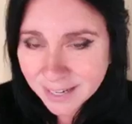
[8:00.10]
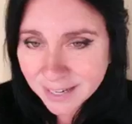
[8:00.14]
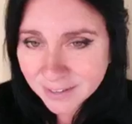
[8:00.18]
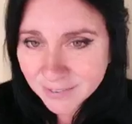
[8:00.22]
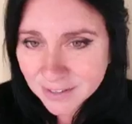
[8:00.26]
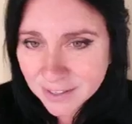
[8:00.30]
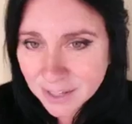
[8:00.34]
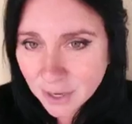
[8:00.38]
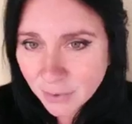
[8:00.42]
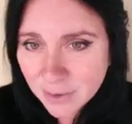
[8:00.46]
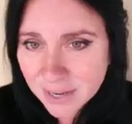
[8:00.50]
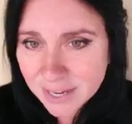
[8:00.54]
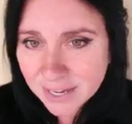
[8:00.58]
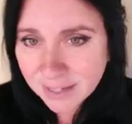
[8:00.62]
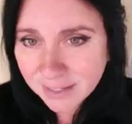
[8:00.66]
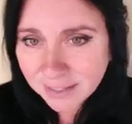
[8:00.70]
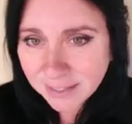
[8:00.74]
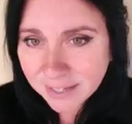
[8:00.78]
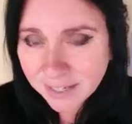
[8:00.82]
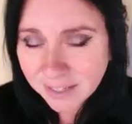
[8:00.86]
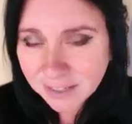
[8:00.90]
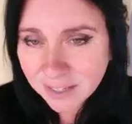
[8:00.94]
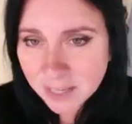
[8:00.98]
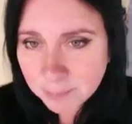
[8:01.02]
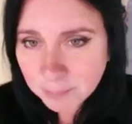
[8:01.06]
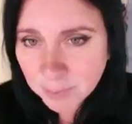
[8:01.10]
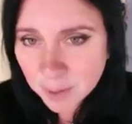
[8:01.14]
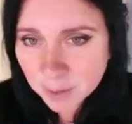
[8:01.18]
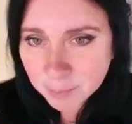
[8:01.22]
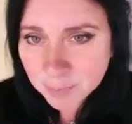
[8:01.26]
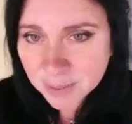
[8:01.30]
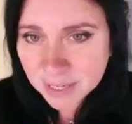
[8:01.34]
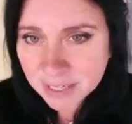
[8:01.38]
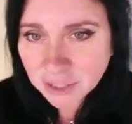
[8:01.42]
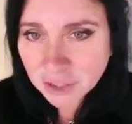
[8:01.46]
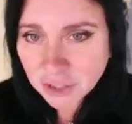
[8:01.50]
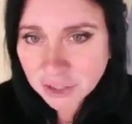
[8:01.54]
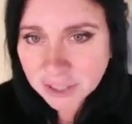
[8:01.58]
though he illegally put me in
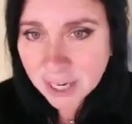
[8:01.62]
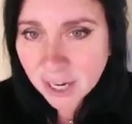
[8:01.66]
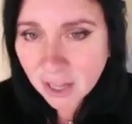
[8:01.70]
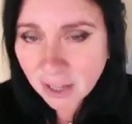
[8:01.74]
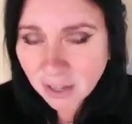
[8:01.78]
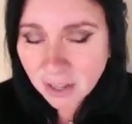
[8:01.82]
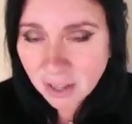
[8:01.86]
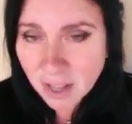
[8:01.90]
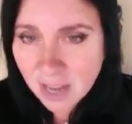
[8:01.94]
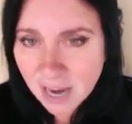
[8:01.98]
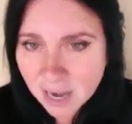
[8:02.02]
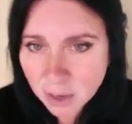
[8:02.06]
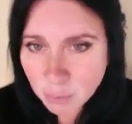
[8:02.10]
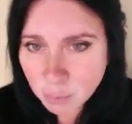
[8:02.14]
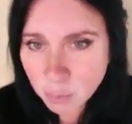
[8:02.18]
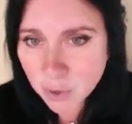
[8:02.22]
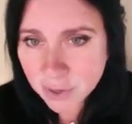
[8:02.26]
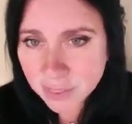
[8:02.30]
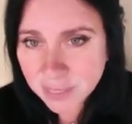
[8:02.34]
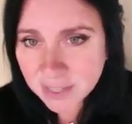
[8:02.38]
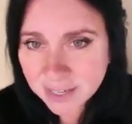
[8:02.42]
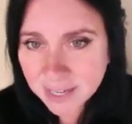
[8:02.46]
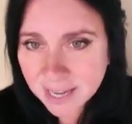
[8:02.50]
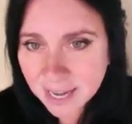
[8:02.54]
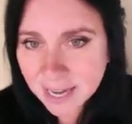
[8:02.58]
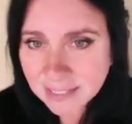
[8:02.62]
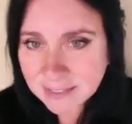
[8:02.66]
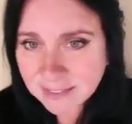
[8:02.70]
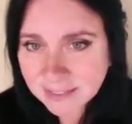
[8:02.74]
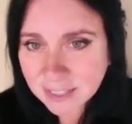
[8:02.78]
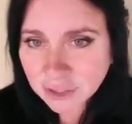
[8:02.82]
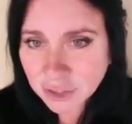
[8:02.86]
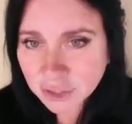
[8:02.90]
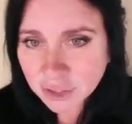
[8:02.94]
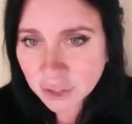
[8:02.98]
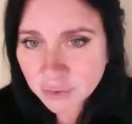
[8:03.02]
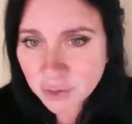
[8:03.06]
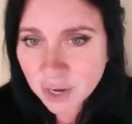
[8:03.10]
jail. I won the case, as
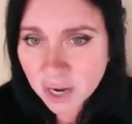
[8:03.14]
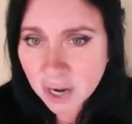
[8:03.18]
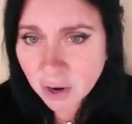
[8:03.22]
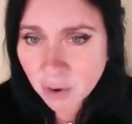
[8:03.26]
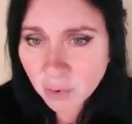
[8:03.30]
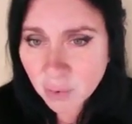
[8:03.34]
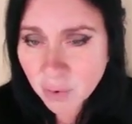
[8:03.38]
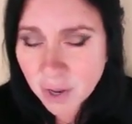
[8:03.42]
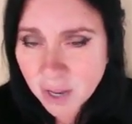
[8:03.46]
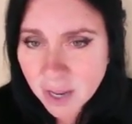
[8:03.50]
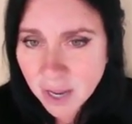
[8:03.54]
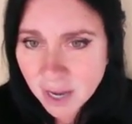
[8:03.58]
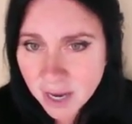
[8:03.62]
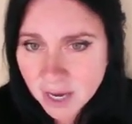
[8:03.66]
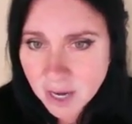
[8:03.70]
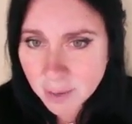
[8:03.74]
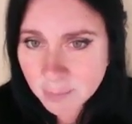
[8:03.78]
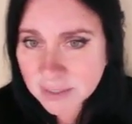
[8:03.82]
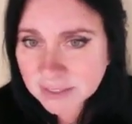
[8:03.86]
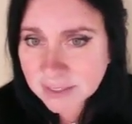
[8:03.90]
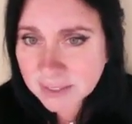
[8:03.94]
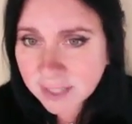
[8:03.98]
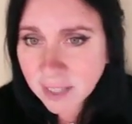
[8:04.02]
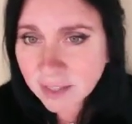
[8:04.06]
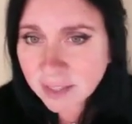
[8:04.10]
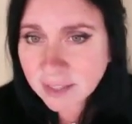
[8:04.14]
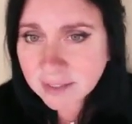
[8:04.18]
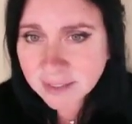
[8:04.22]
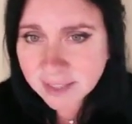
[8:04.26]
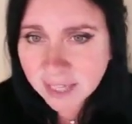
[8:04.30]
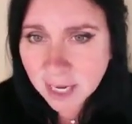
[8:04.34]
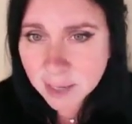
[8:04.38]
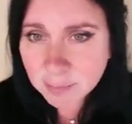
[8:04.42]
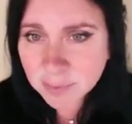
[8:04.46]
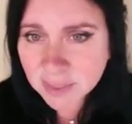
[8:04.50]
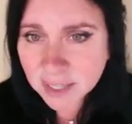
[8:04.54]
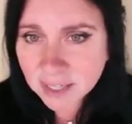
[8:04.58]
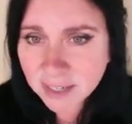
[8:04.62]
you know. And I'm going to say the same
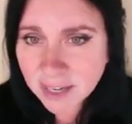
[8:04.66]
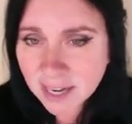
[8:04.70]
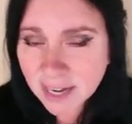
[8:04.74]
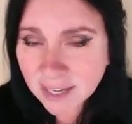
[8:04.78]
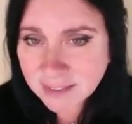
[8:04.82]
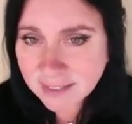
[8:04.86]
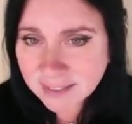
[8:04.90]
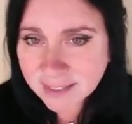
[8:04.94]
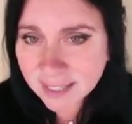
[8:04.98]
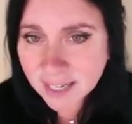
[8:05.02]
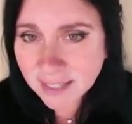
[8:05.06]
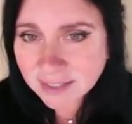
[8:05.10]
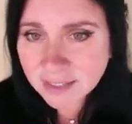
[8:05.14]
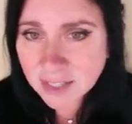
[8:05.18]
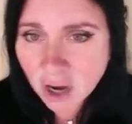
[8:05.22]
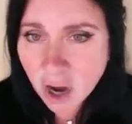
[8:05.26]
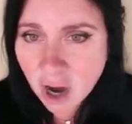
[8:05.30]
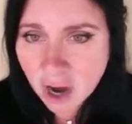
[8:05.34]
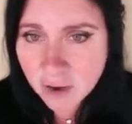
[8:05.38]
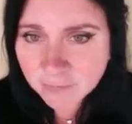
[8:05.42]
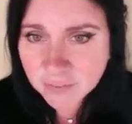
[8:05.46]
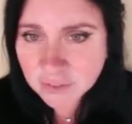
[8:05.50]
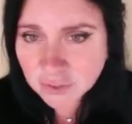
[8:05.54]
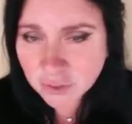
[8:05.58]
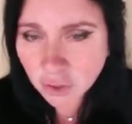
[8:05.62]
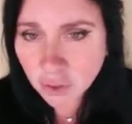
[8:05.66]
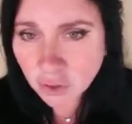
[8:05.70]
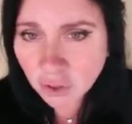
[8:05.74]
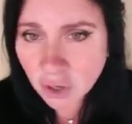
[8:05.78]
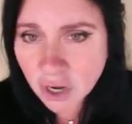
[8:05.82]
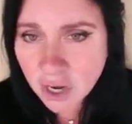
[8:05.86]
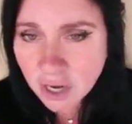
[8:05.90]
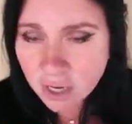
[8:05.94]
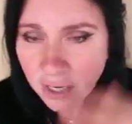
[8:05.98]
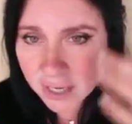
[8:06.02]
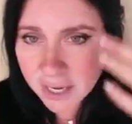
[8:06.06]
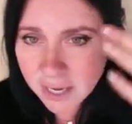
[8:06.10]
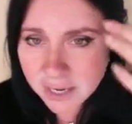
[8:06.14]
thing that I said to Officer
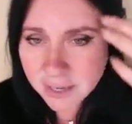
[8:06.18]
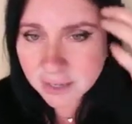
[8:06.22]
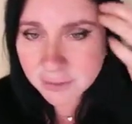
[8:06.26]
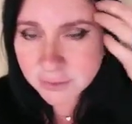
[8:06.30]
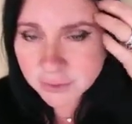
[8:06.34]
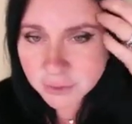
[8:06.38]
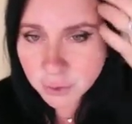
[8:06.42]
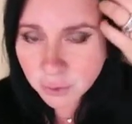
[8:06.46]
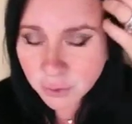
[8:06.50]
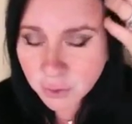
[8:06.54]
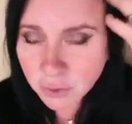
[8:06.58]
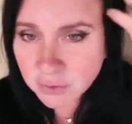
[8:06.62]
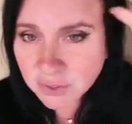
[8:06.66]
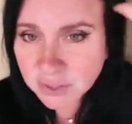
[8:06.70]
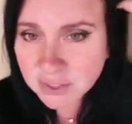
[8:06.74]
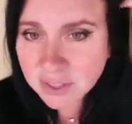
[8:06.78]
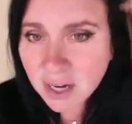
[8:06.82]
Kenneth Troops.